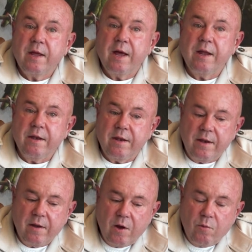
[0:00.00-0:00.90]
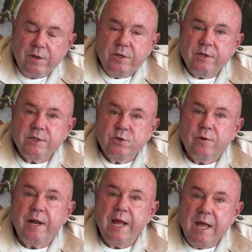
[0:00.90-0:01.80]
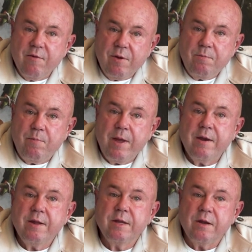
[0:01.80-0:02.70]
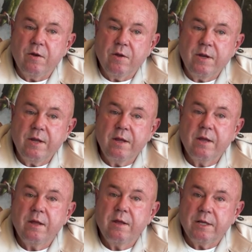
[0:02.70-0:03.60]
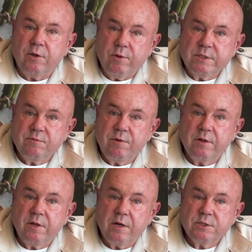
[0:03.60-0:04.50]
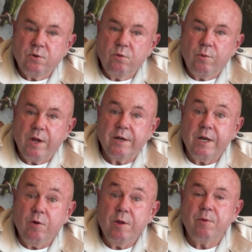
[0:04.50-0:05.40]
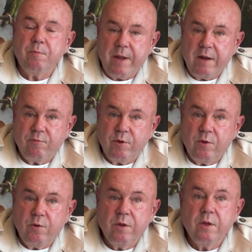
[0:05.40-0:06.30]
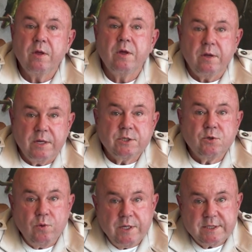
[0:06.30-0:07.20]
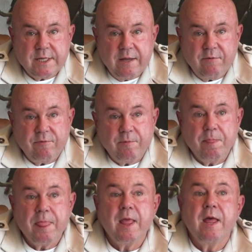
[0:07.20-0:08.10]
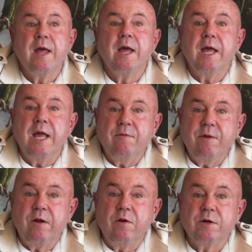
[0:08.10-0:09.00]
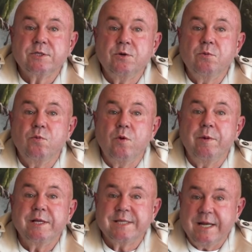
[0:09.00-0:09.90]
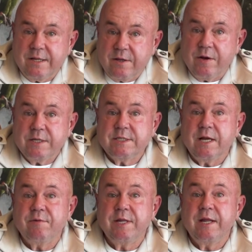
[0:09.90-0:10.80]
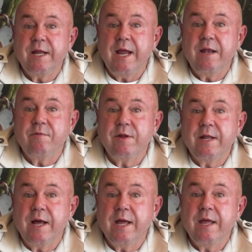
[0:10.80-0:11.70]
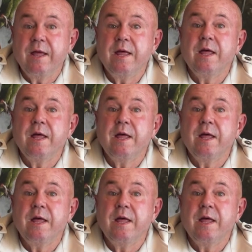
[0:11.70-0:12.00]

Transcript: And I want to assure every parent and learner at Roosevelt High School, we are duly prepared for you. This school is safe. Every classroom will be sanitized after the end of the day.